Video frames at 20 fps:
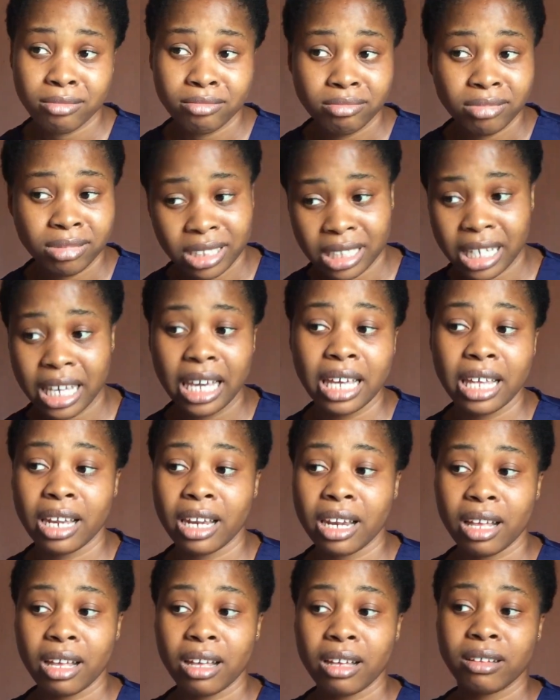
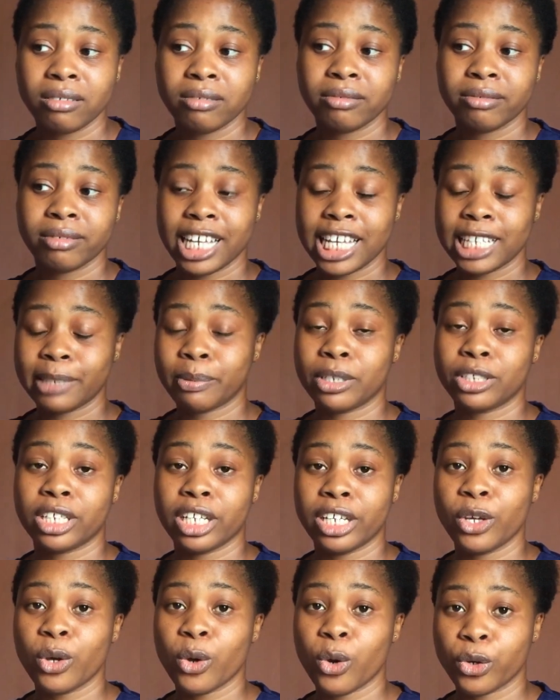skin,
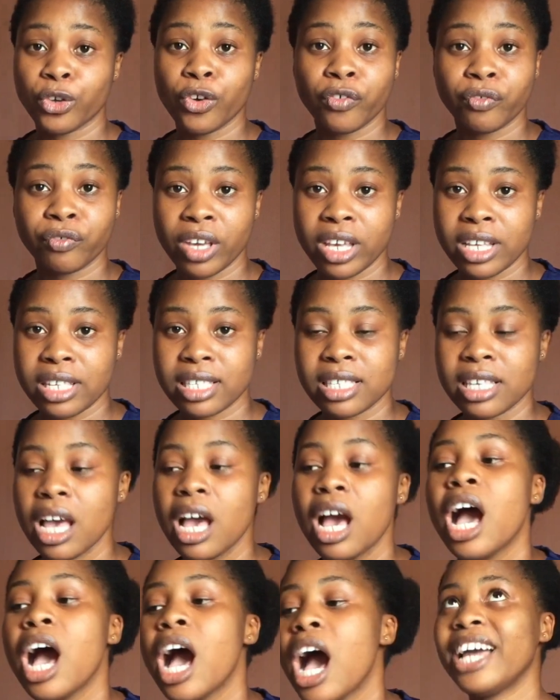especially on your face.
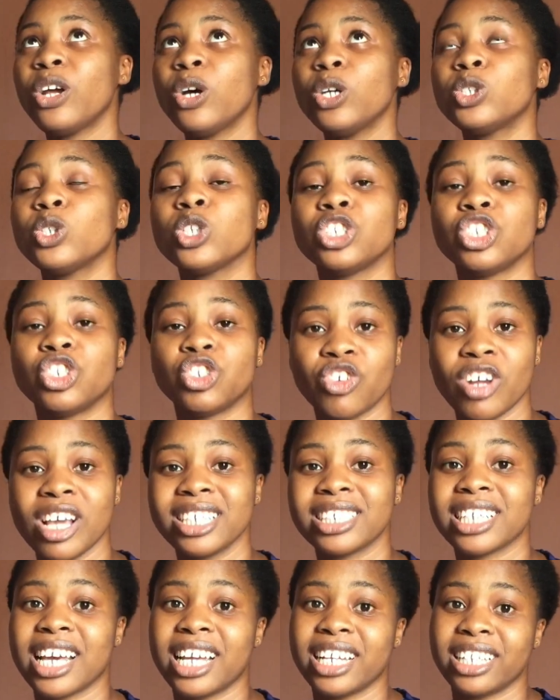And also
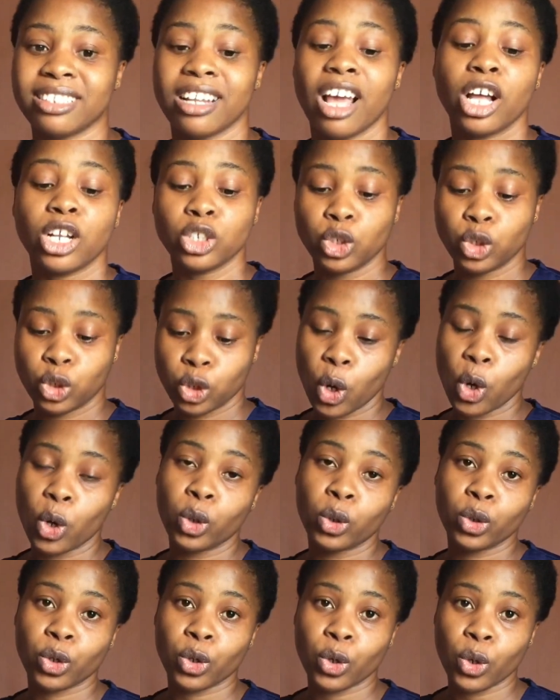stress can
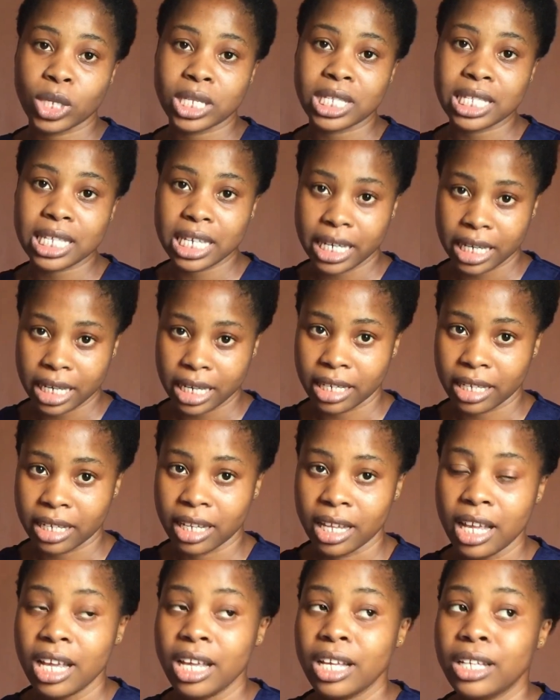dull your skin.
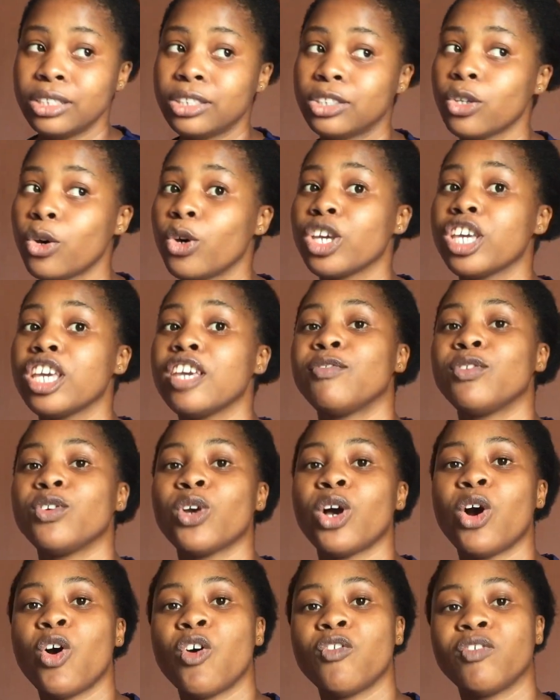So if
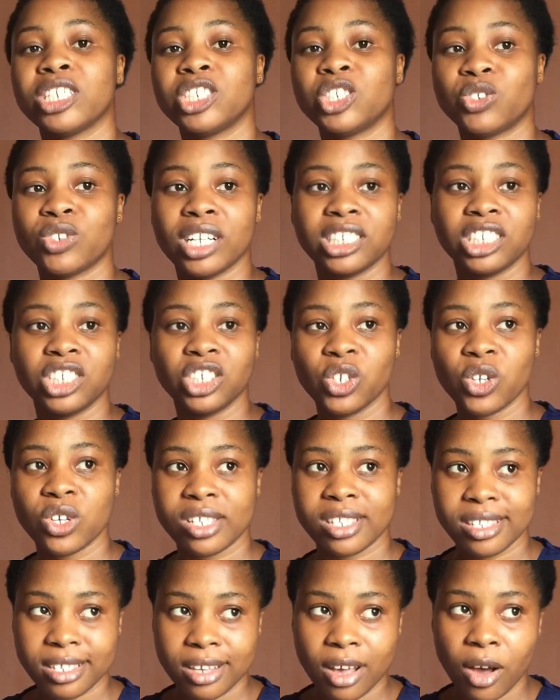you're overstressing
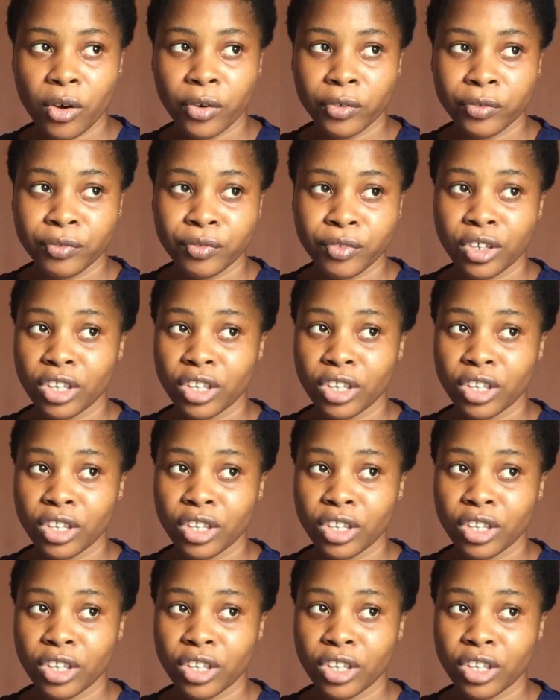yourself,